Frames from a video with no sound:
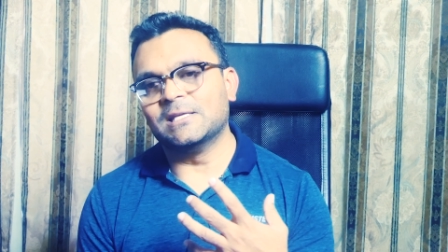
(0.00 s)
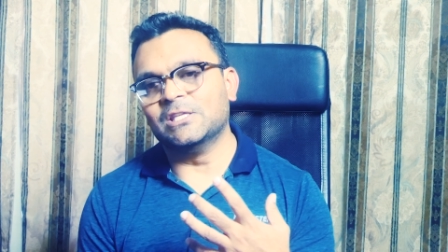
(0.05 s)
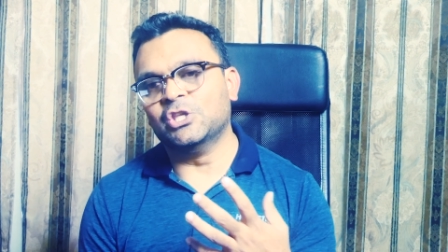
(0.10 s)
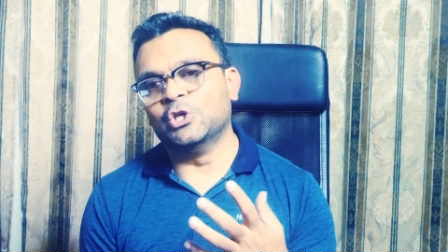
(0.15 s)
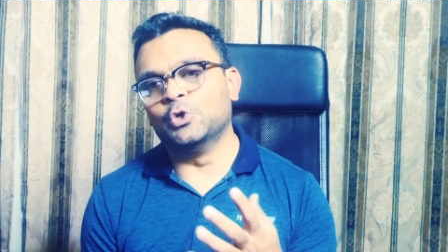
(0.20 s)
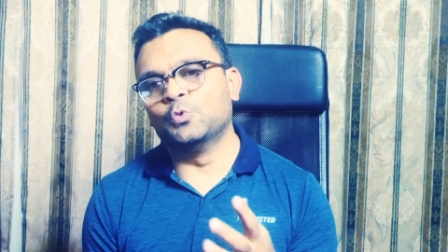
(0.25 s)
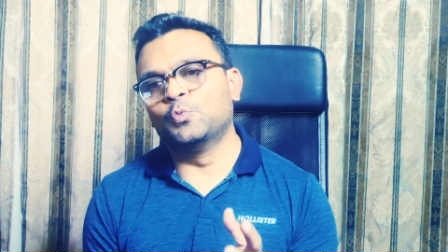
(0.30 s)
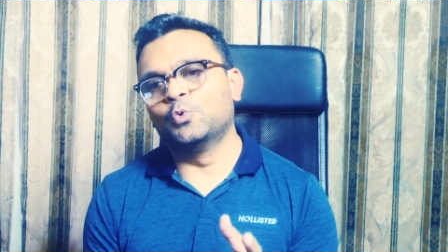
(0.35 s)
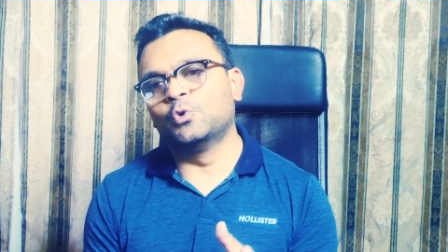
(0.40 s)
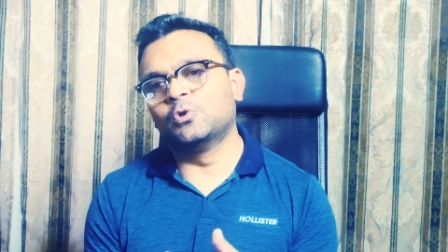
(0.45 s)

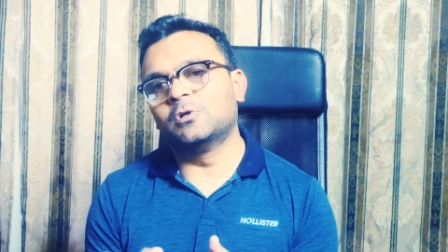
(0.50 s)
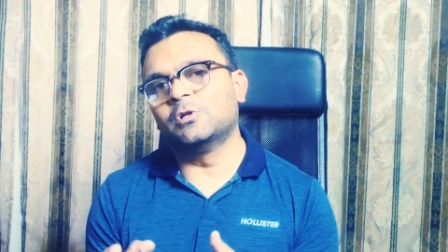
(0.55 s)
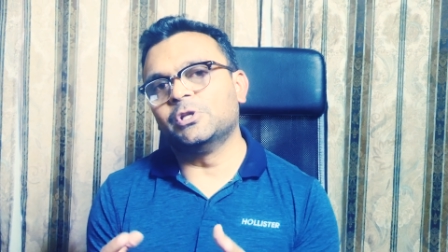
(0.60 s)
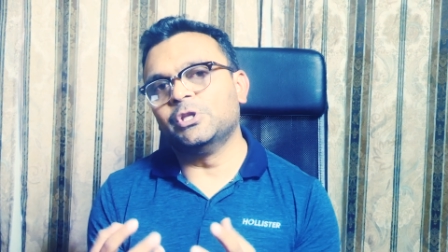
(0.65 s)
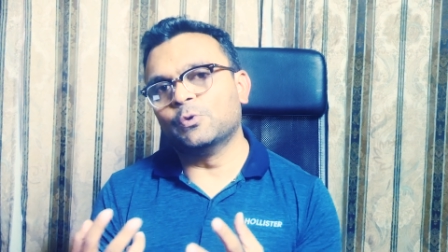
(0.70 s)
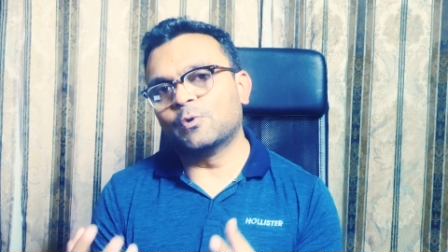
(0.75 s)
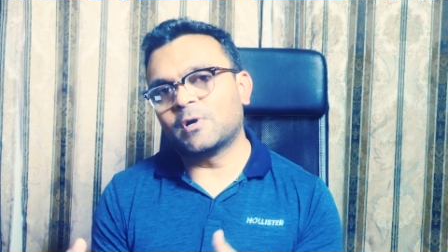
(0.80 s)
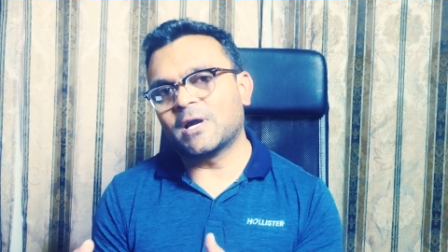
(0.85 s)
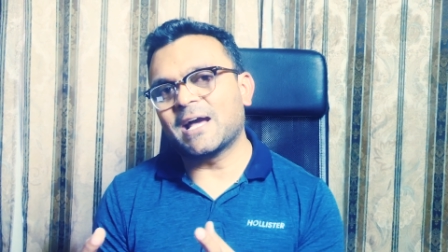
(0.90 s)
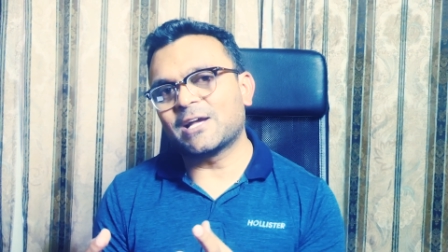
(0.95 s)
You will,
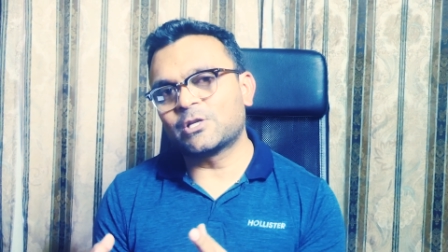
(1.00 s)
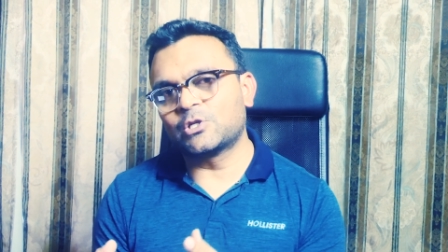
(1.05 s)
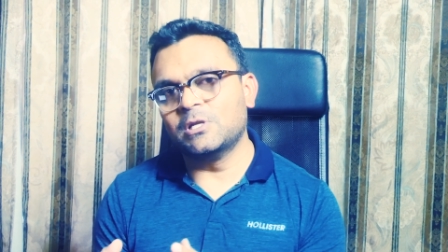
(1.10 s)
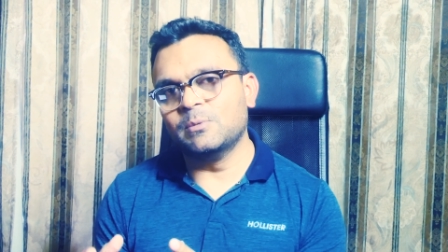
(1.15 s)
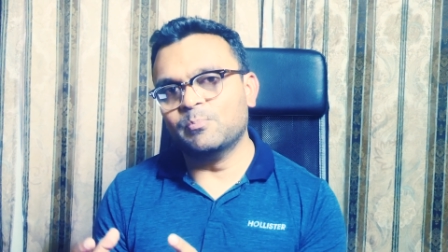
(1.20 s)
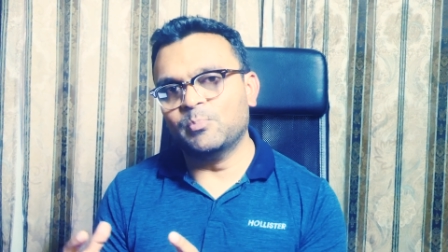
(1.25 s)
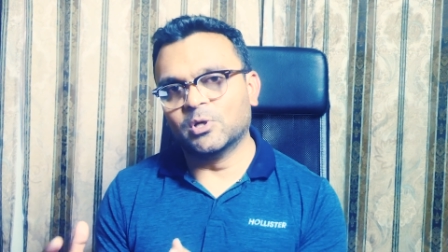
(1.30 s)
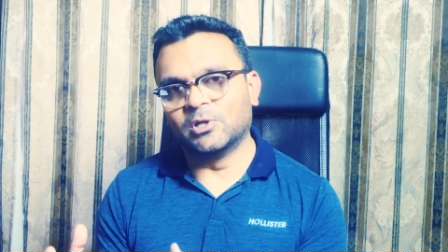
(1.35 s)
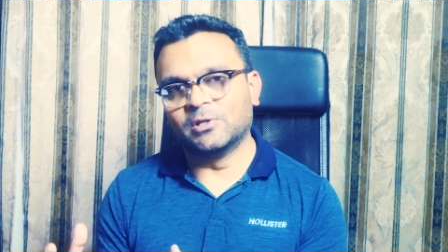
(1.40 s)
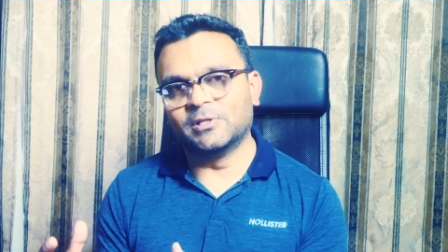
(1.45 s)
you are
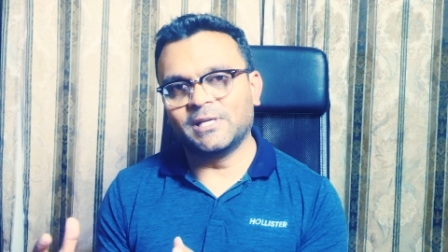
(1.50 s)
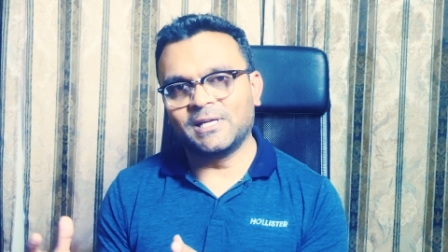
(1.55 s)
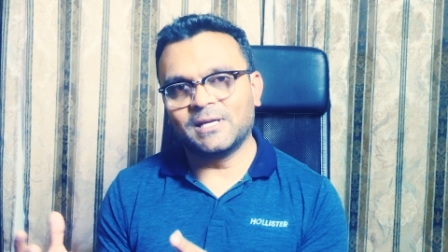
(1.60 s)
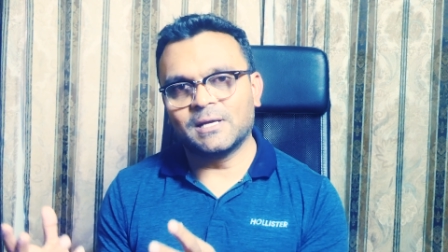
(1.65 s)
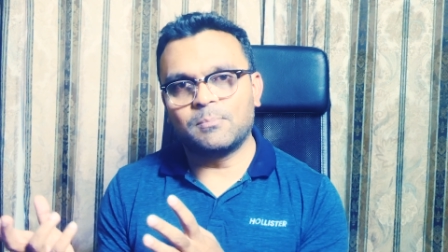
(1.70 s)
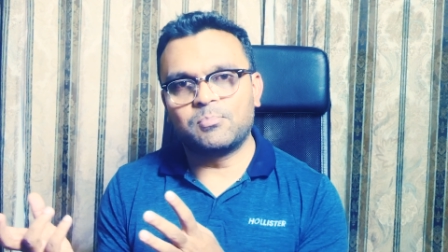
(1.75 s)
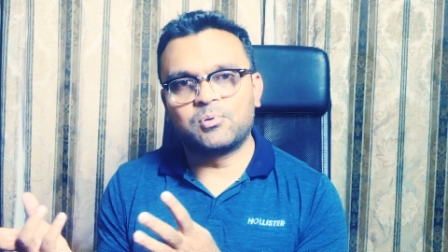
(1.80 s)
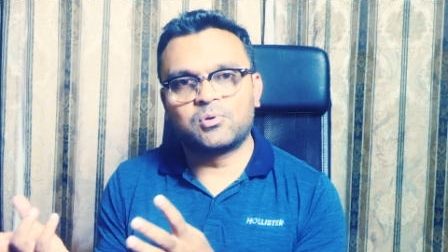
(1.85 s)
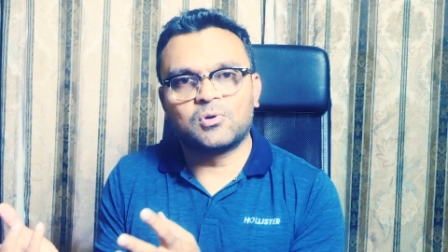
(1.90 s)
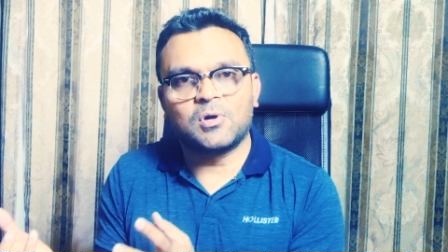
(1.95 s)
actually building
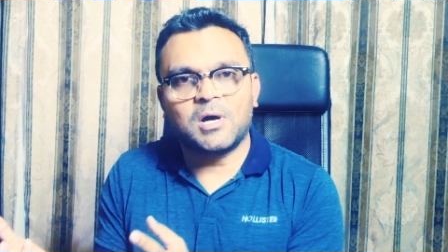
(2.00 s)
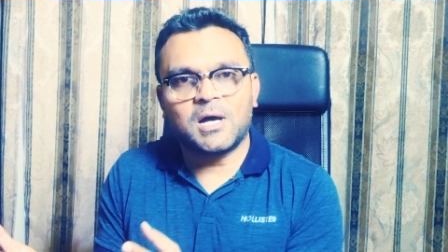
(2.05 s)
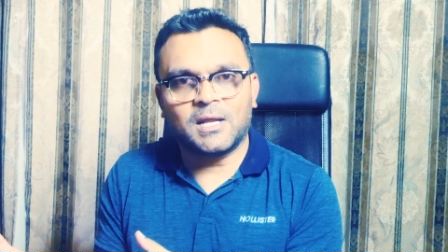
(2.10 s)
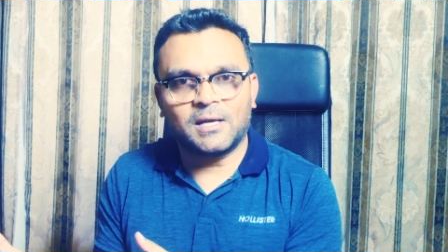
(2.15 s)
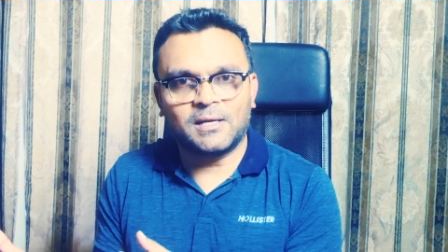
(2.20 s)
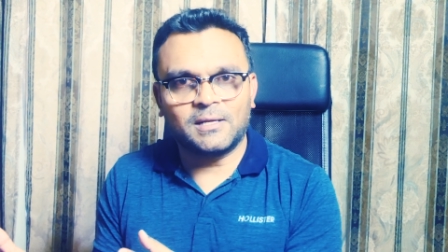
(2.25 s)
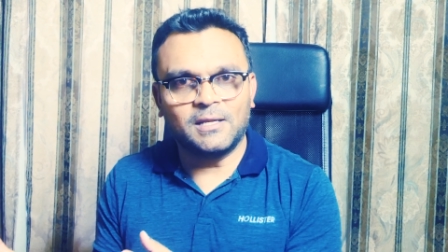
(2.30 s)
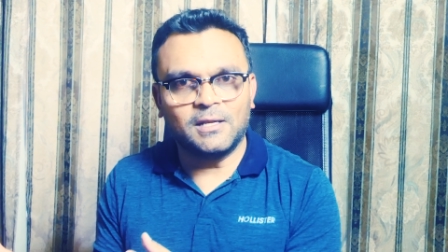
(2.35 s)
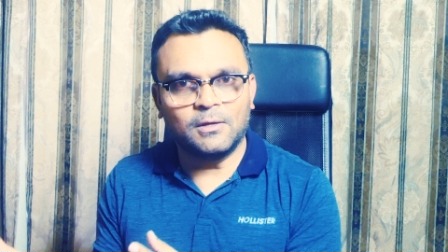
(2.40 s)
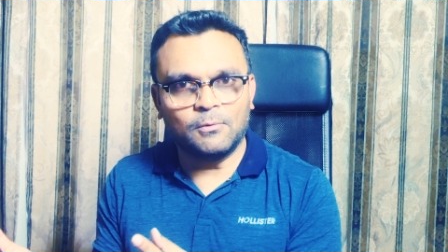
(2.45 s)
a
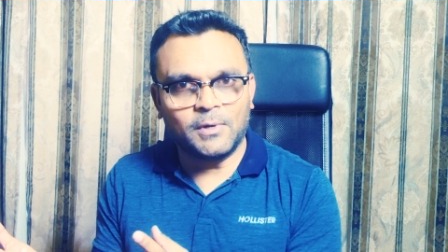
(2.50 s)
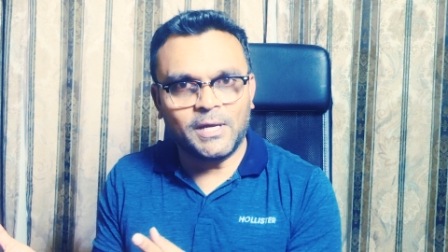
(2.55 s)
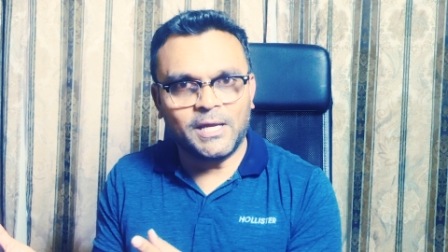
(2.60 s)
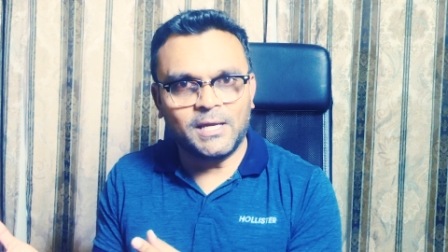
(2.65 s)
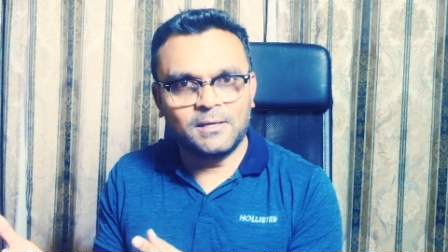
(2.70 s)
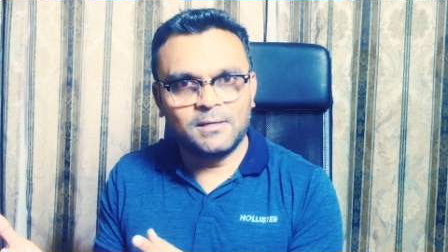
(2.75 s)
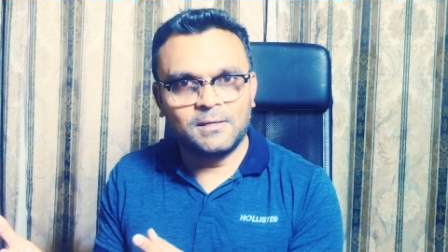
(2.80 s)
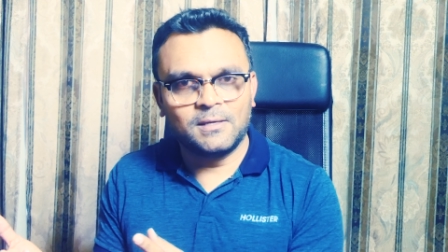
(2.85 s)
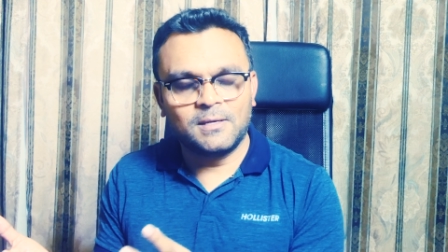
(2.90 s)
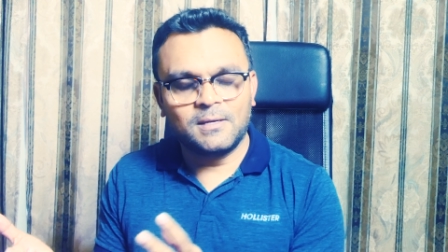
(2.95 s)
product in a way,